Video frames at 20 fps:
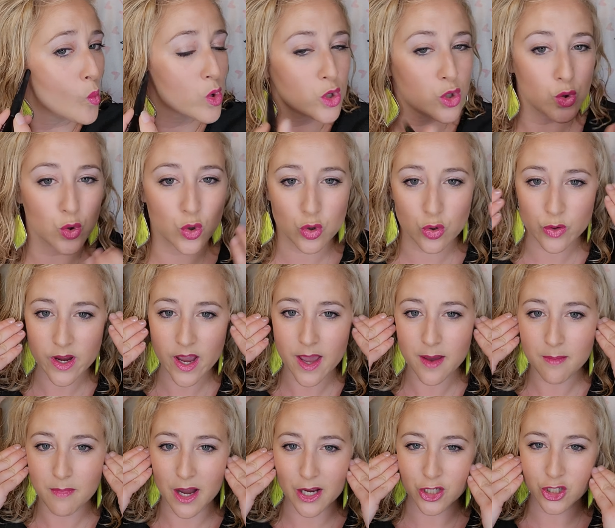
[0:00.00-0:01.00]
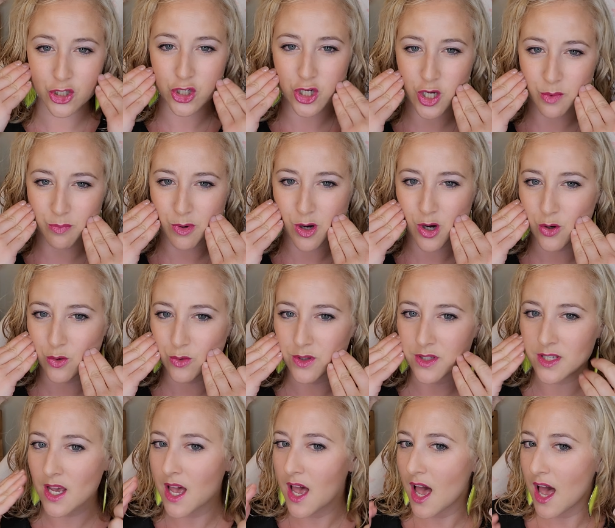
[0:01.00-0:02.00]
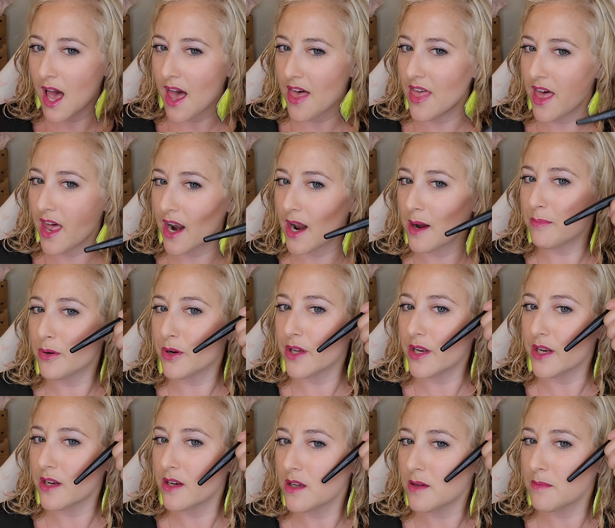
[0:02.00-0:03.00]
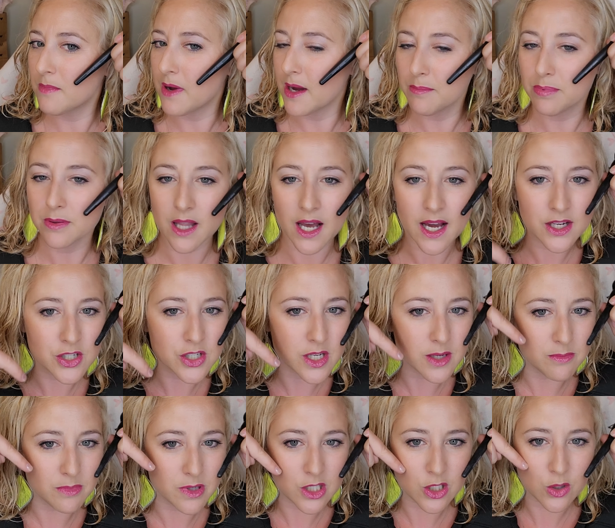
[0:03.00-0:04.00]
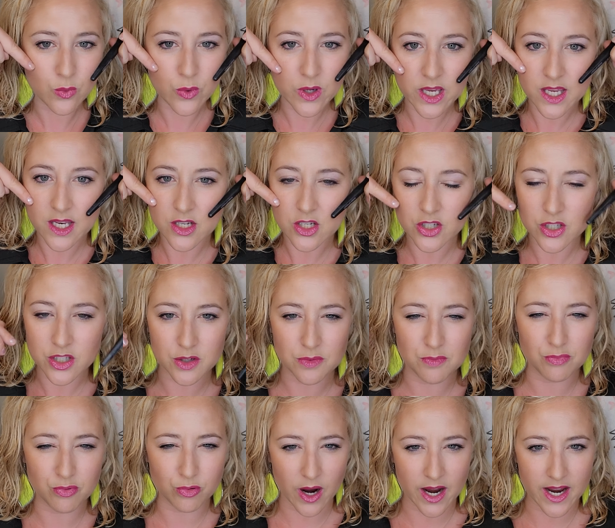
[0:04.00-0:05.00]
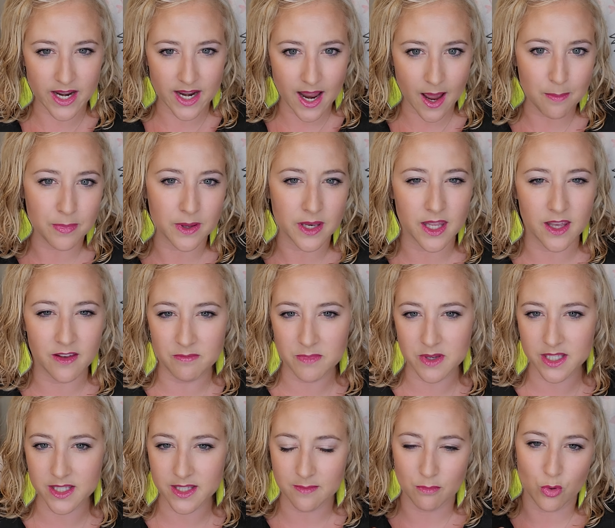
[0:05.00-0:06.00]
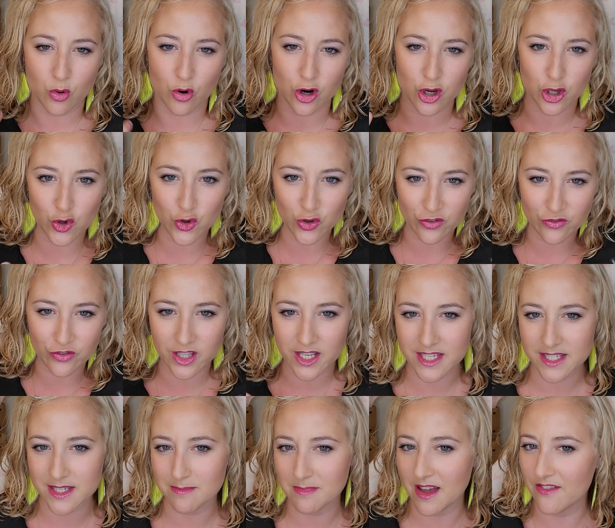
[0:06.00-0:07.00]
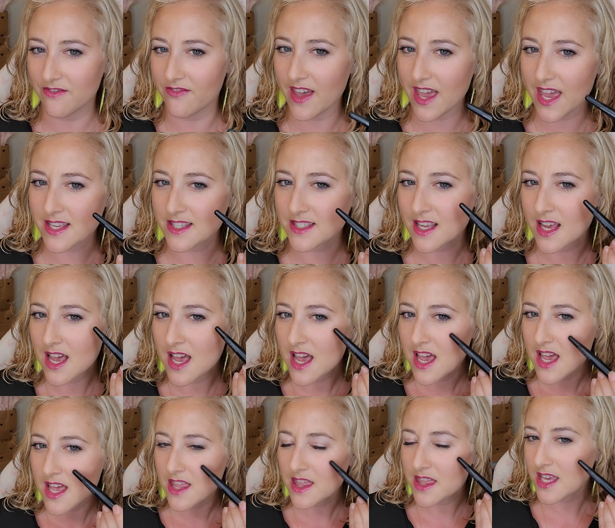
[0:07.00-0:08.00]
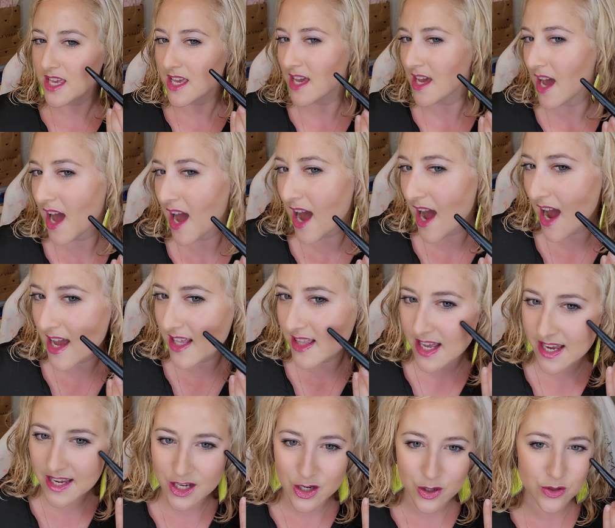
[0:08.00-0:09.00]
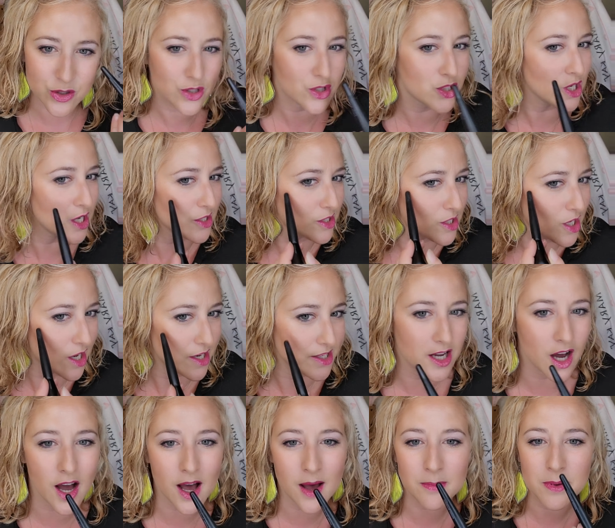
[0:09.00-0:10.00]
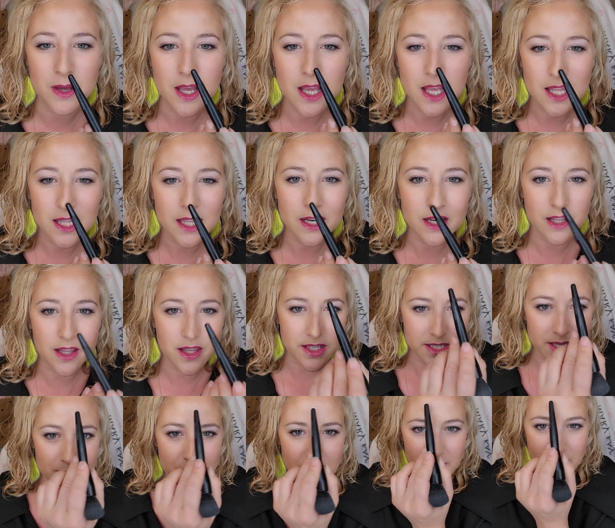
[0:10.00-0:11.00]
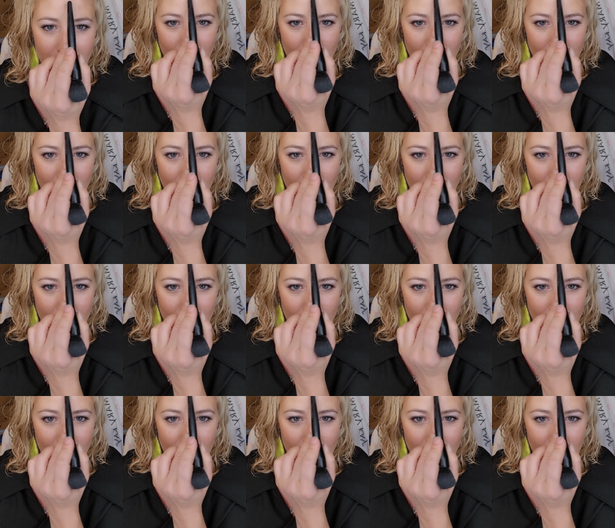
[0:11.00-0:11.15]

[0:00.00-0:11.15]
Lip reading: to create my cheekbones. Then I put my blush in between just to brighten up and give me some more youthfulness in my face. The highlight goes just on top, a little on the tip of the